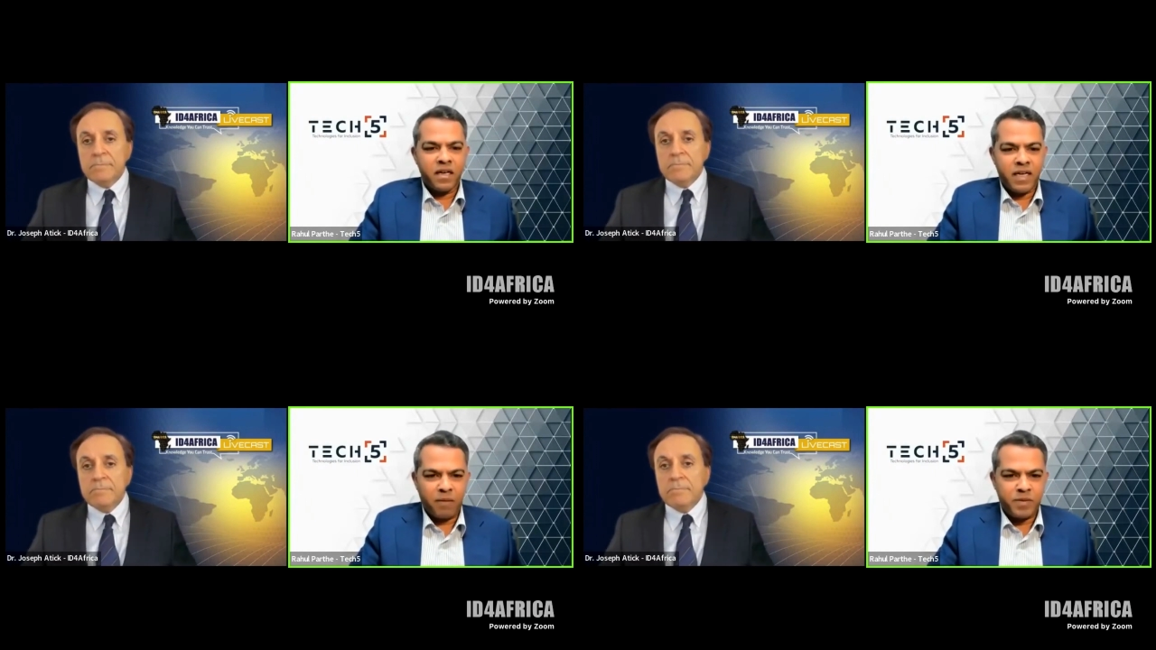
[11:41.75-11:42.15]

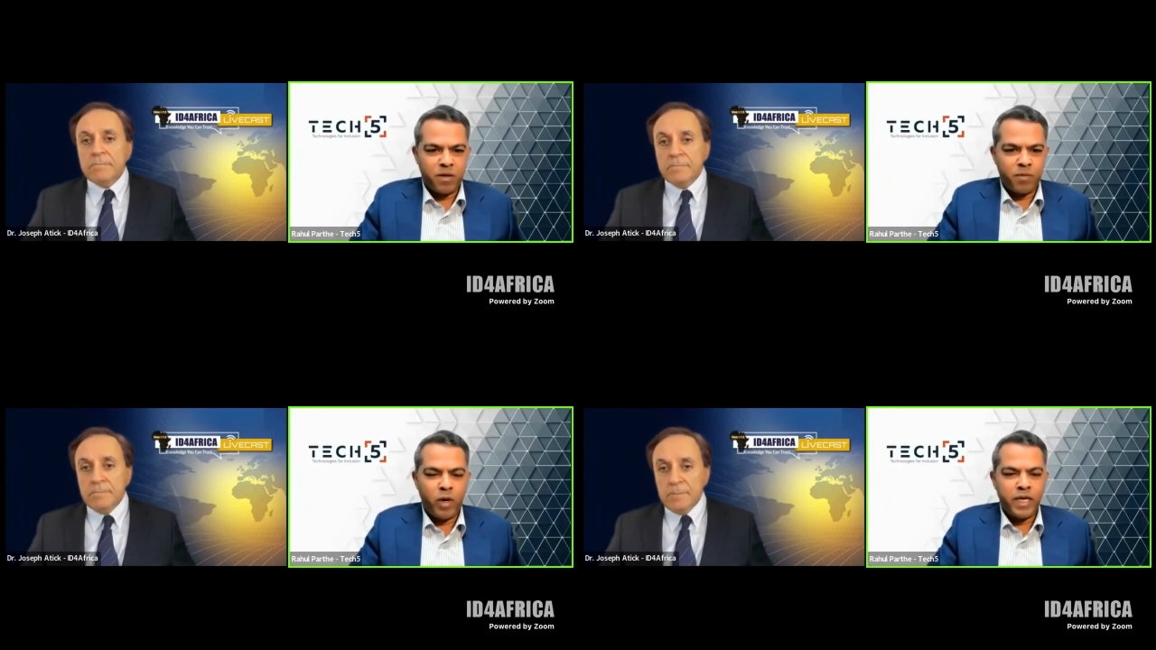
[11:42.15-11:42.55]
Speaker 1: a
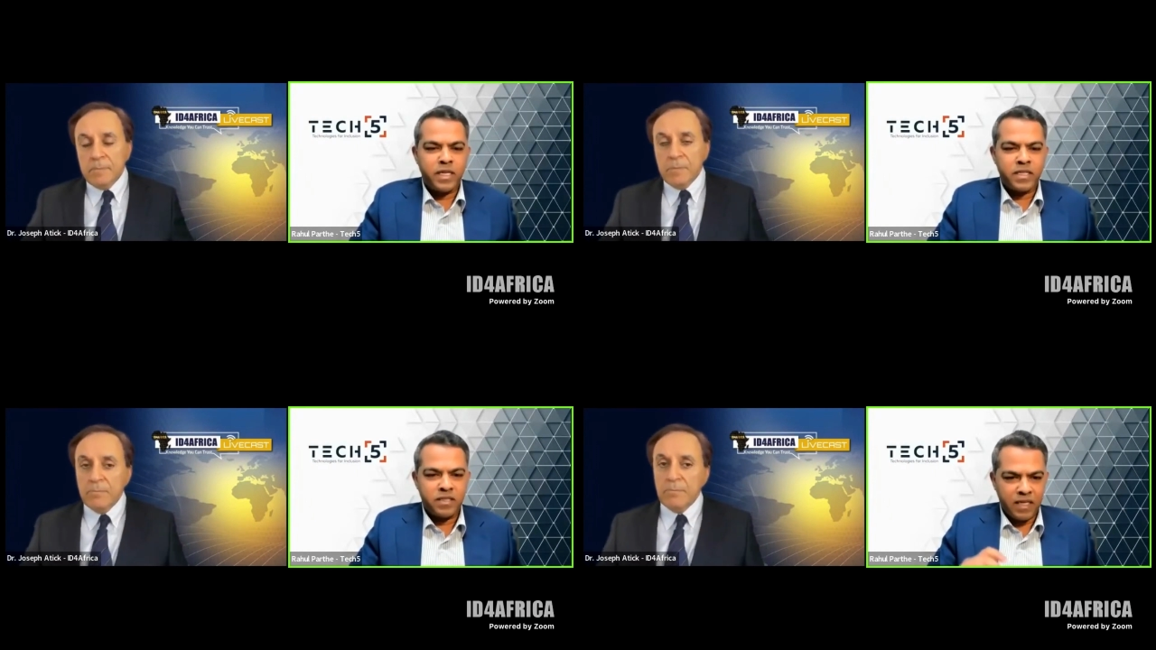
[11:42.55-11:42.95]
capture
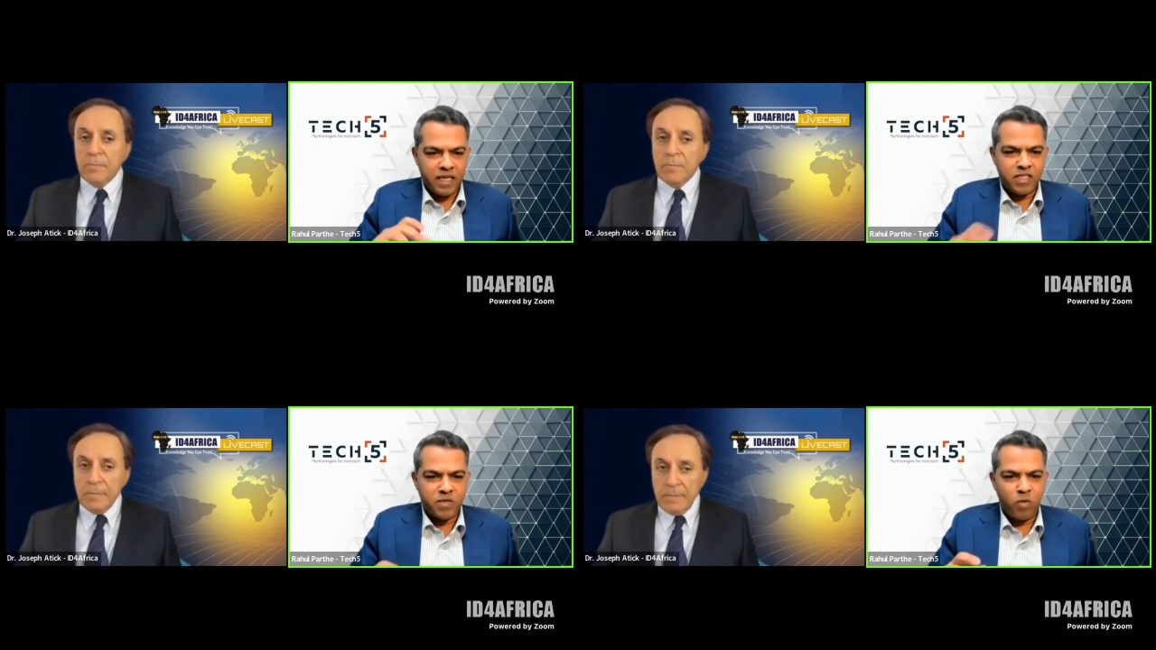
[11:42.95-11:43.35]
point
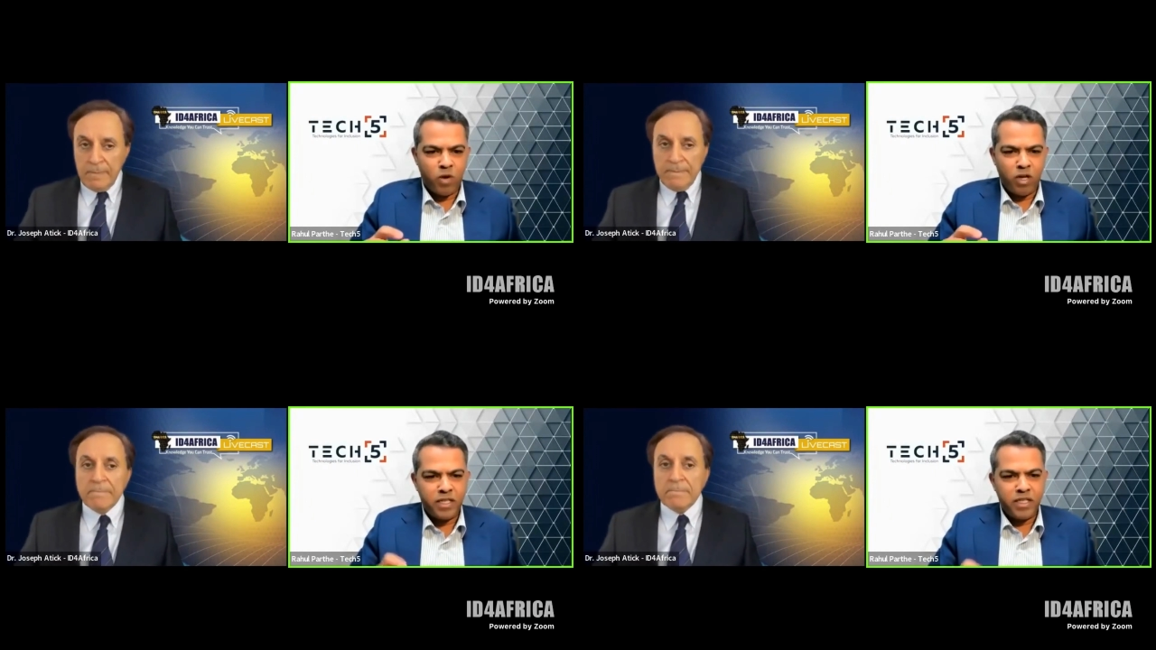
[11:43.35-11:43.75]
and a
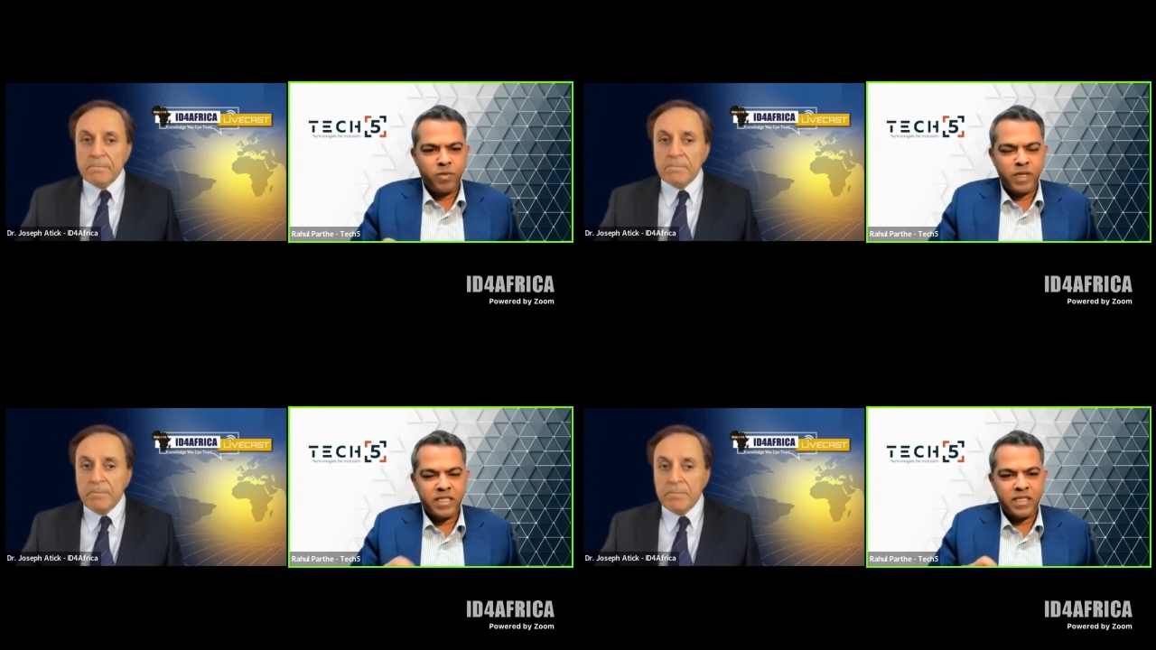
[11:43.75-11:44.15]
small
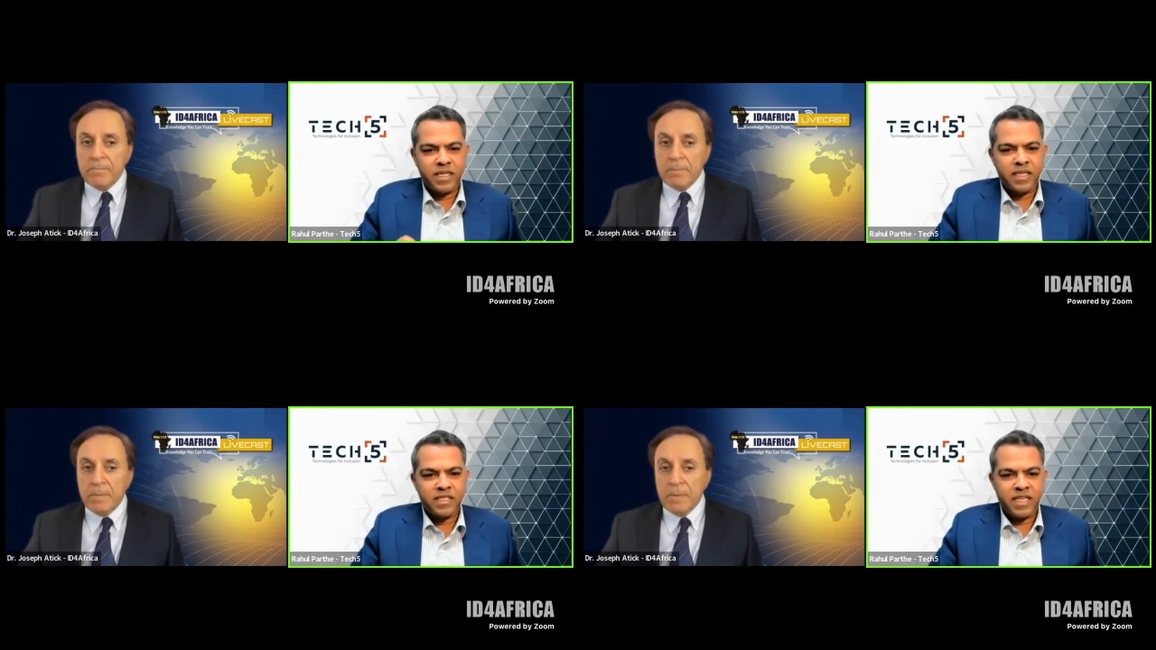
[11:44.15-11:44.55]

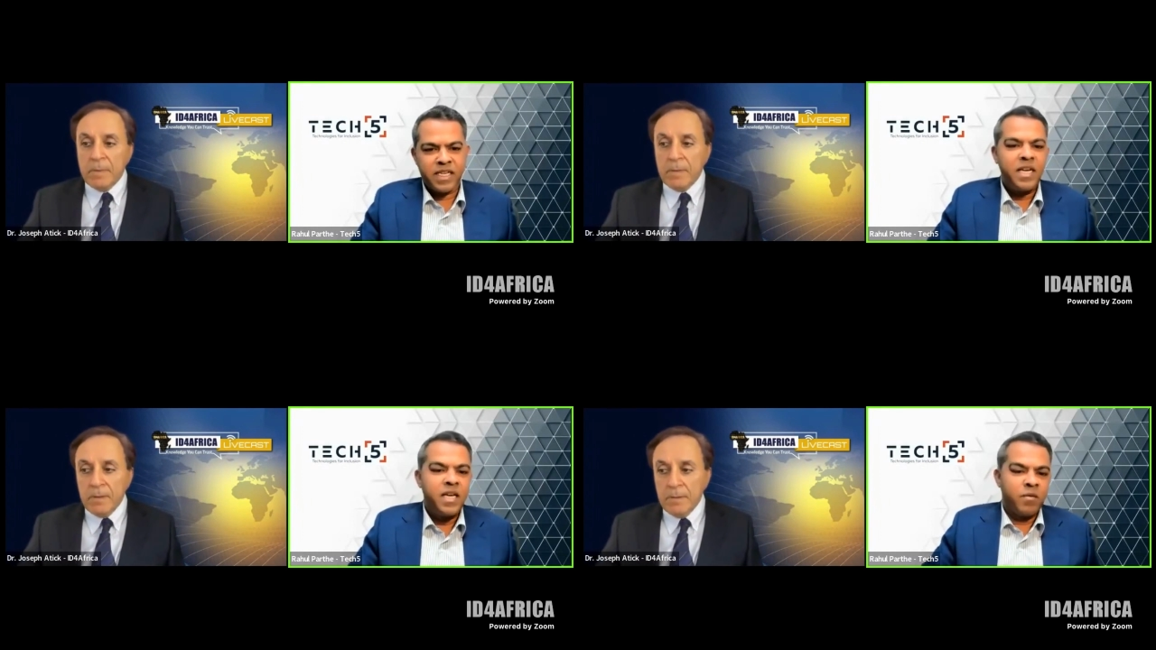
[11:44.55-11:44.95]
deduplication data
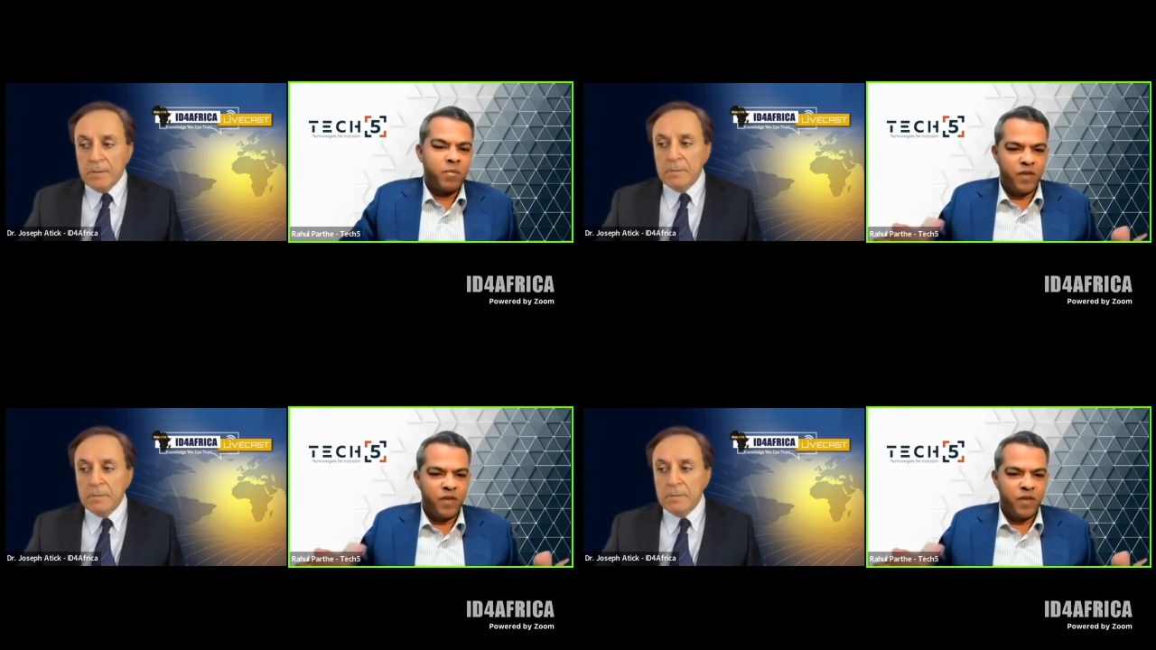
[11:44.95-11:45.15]
set.